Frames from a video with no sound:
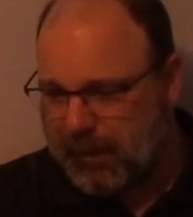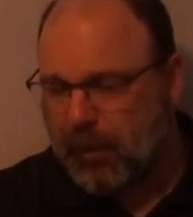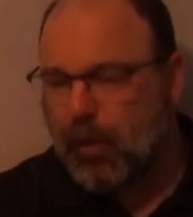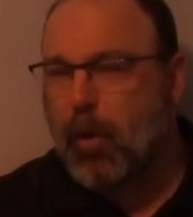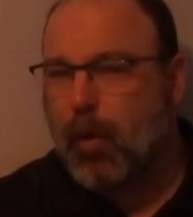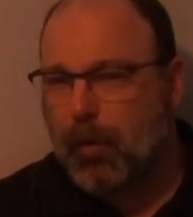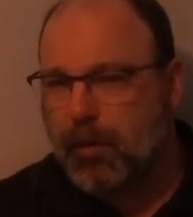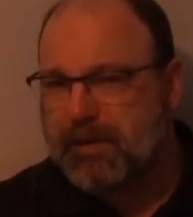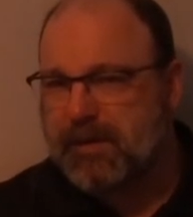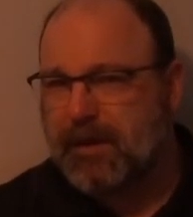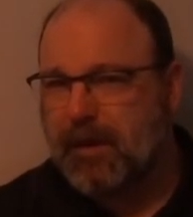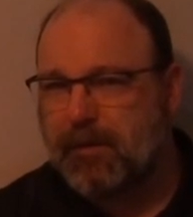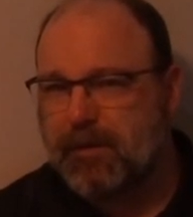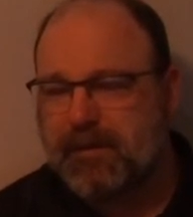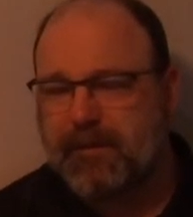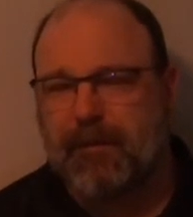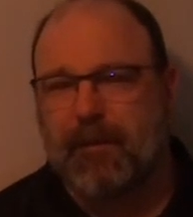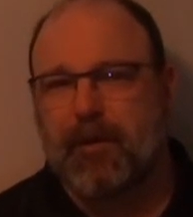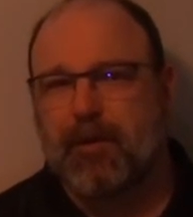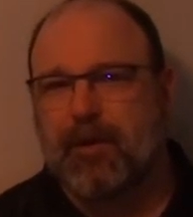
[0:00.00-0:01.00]
Coles
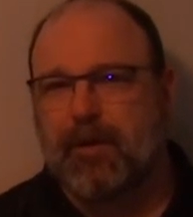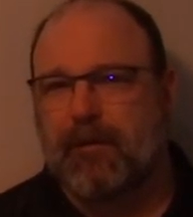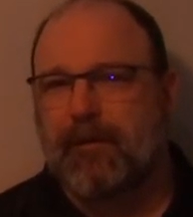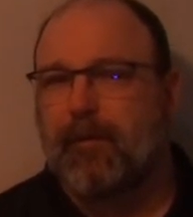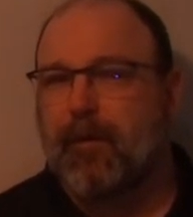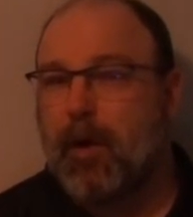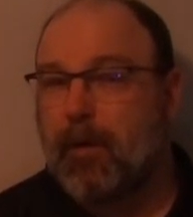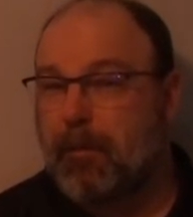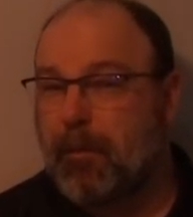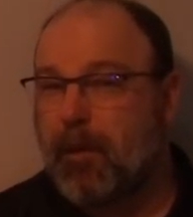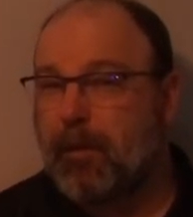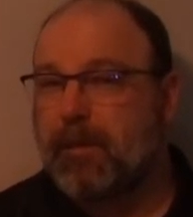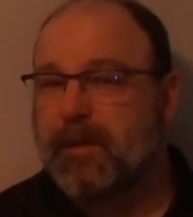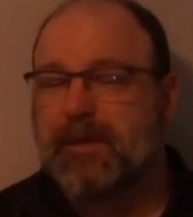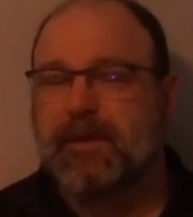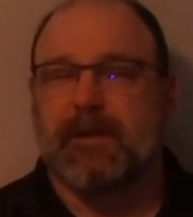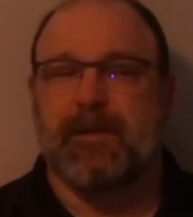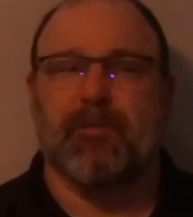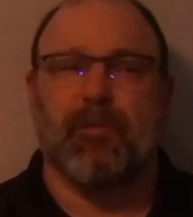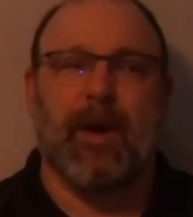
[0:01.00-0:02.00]
Notes version for our
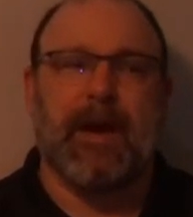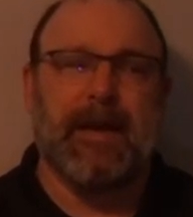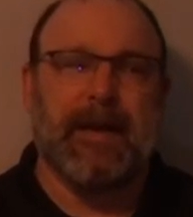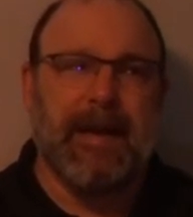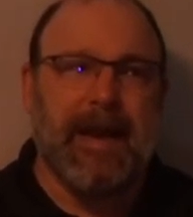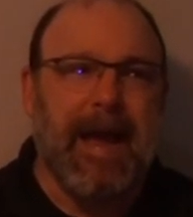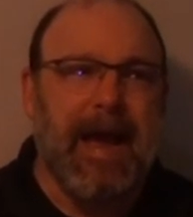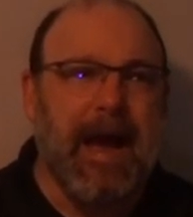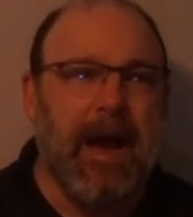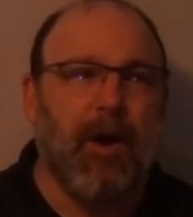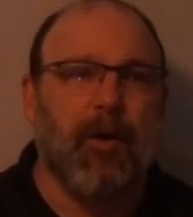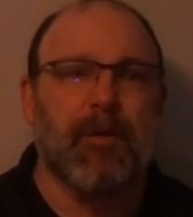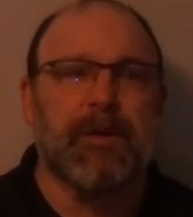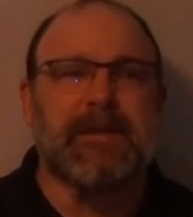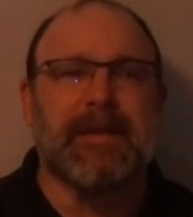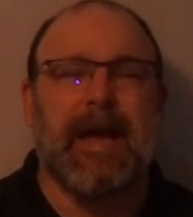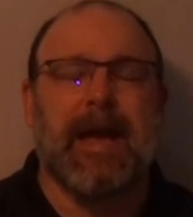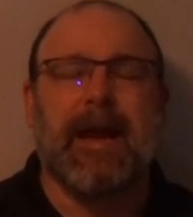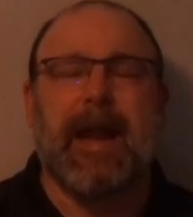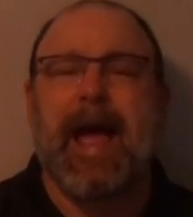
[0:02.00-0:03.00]
purposes right now
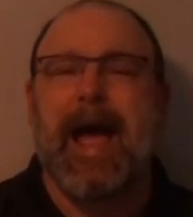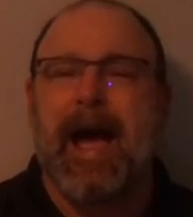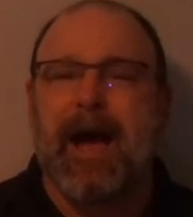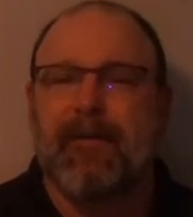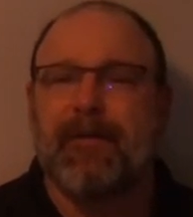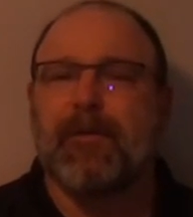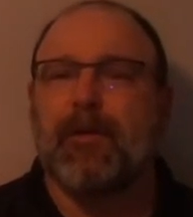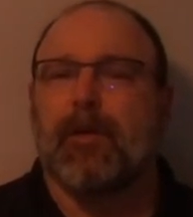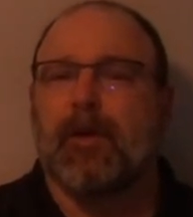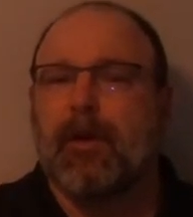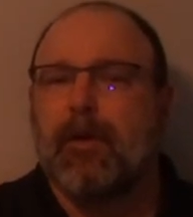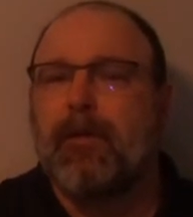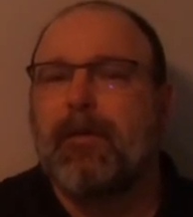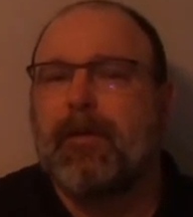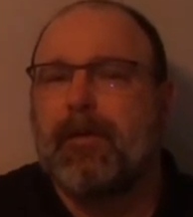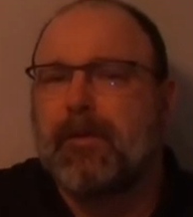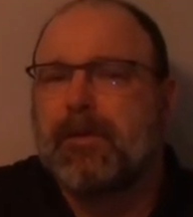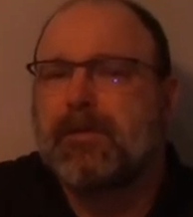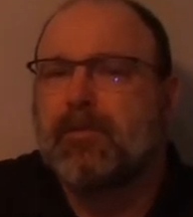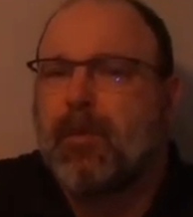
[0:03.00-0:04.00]
is that after
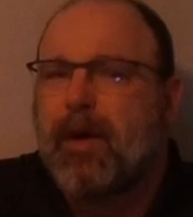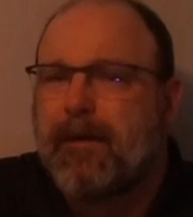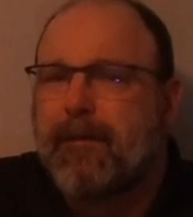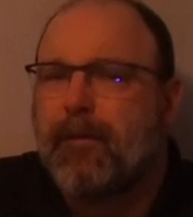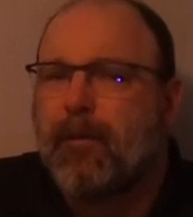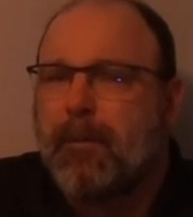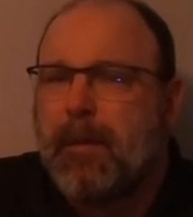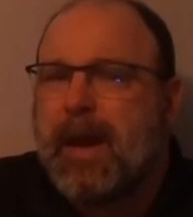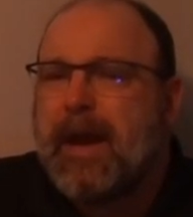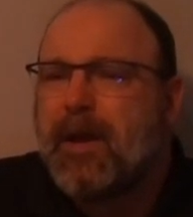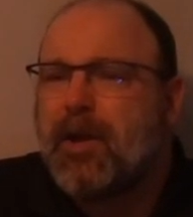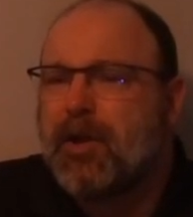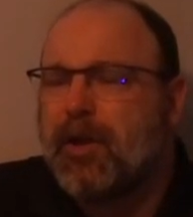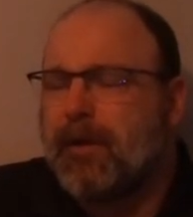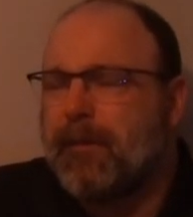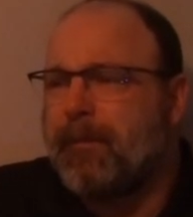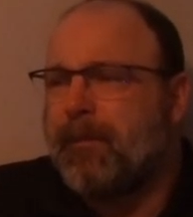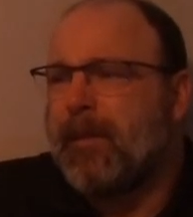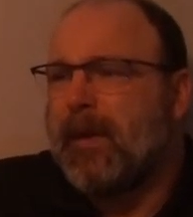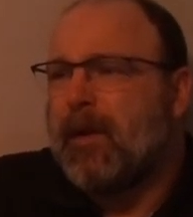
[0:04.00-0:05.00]
Luther's
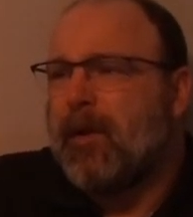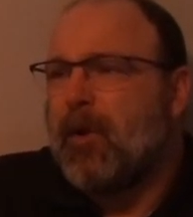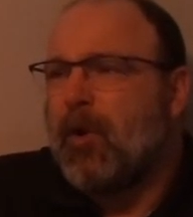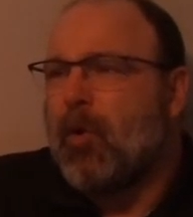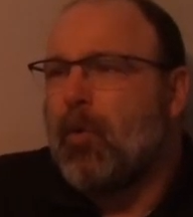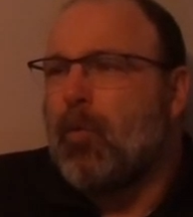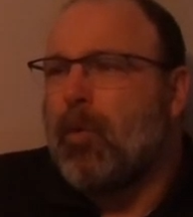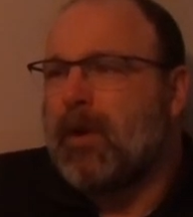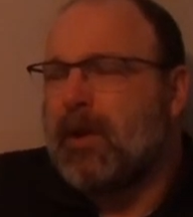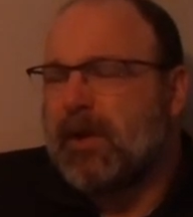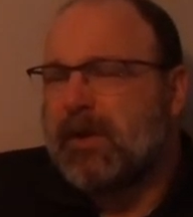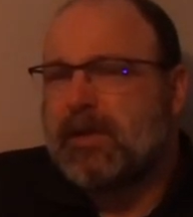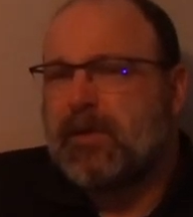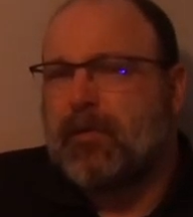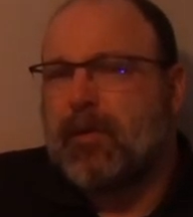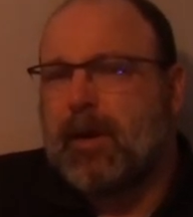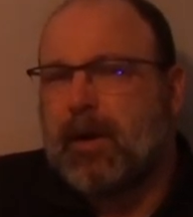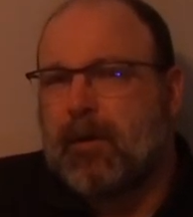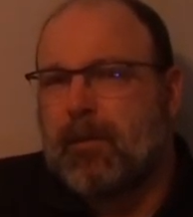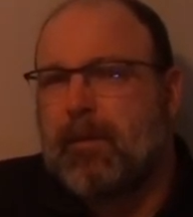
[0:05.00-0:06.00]
Reformation, which is
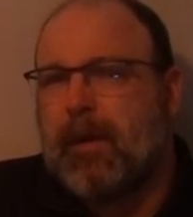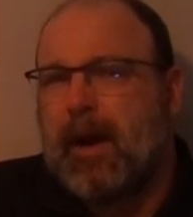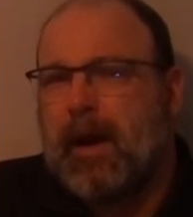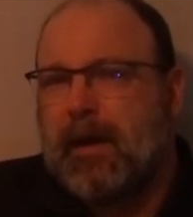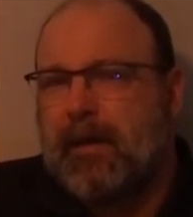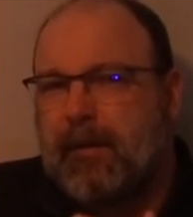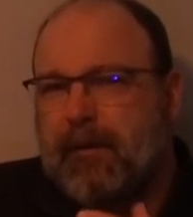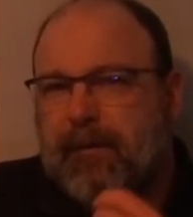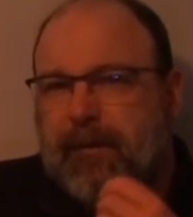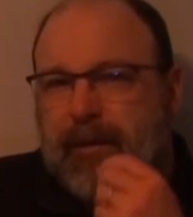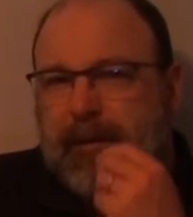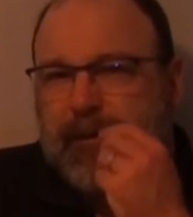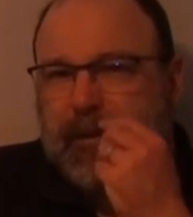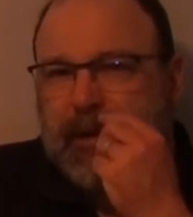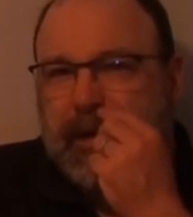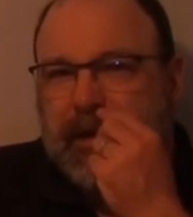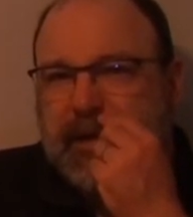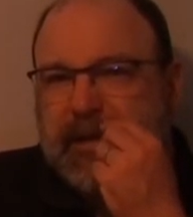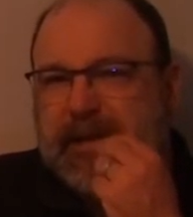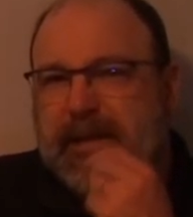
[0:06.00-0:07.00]
triggered by the
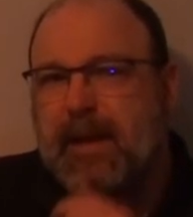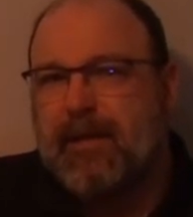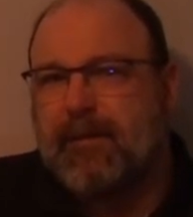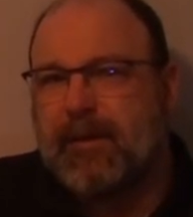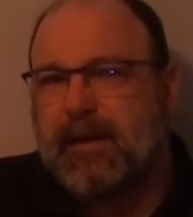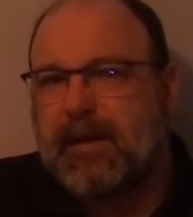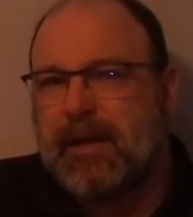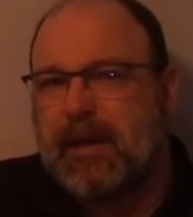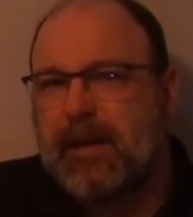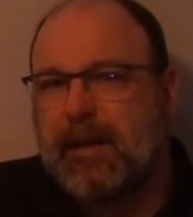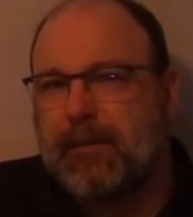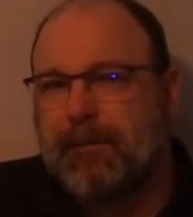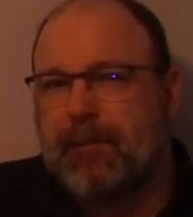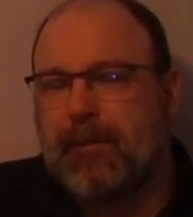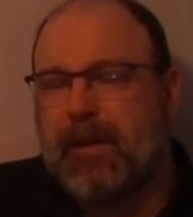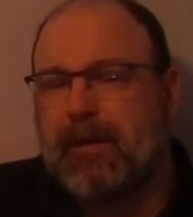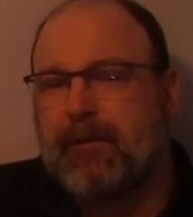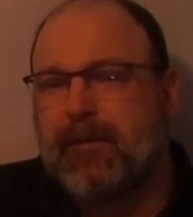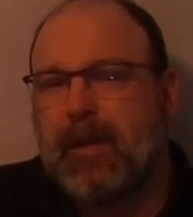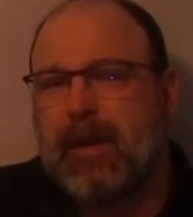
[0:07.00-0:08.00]
1517
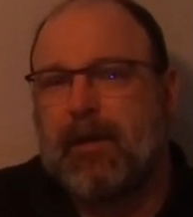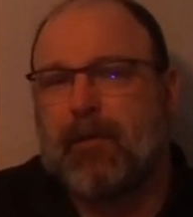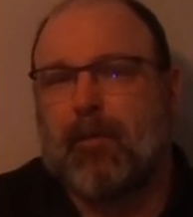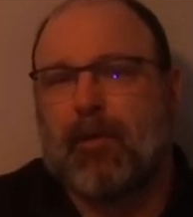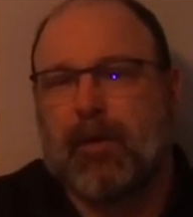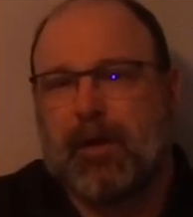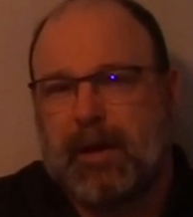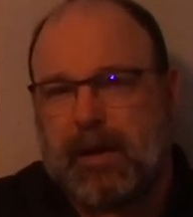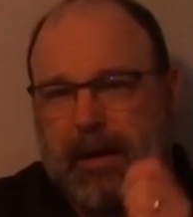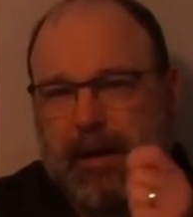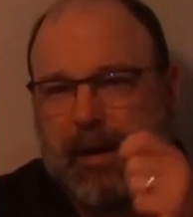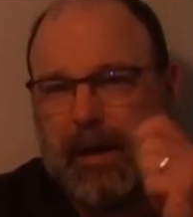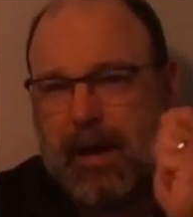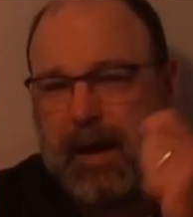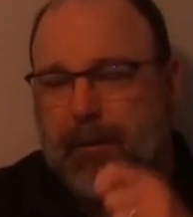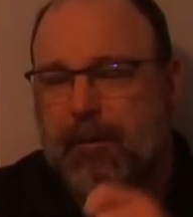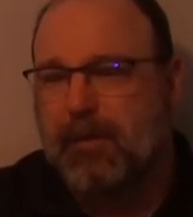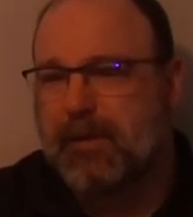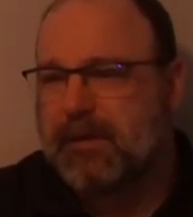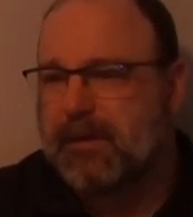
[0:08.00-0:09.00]
event where he
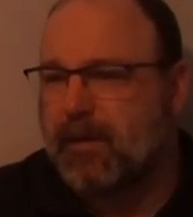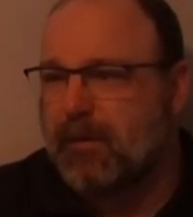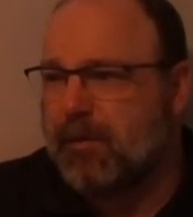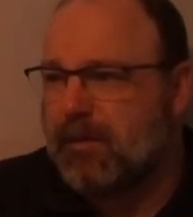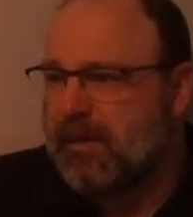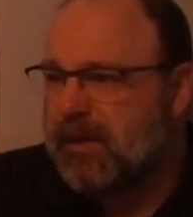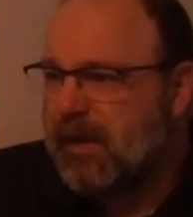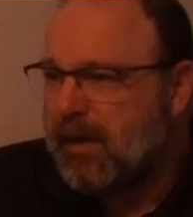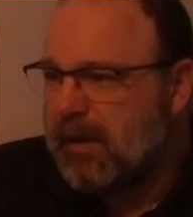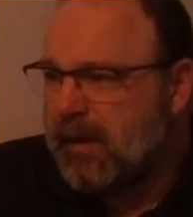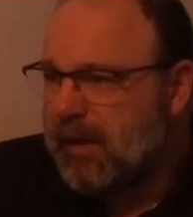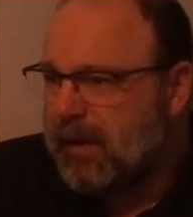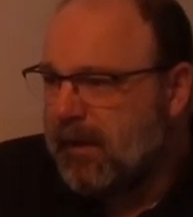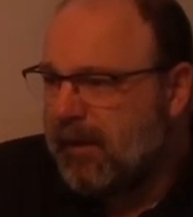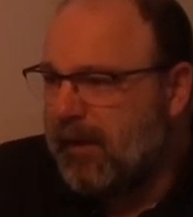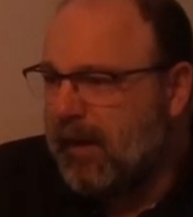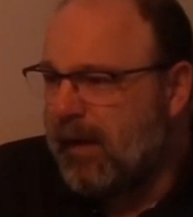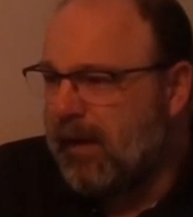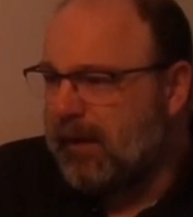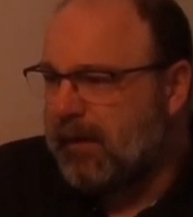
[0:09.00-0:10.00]
hammers those
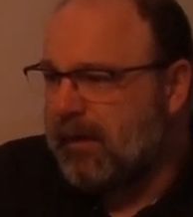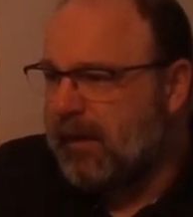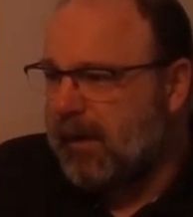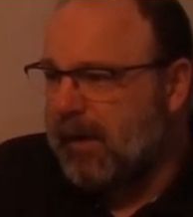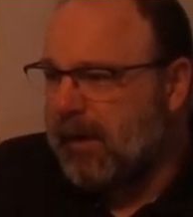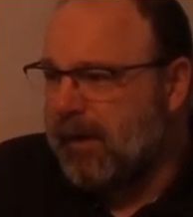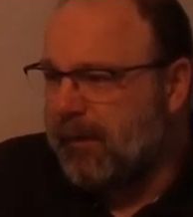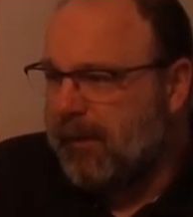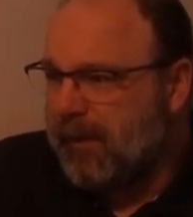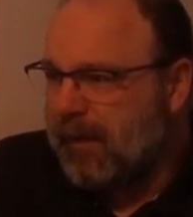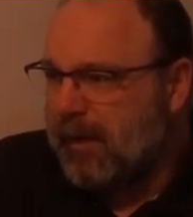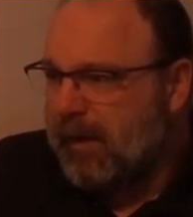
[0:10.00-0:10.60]
that uh,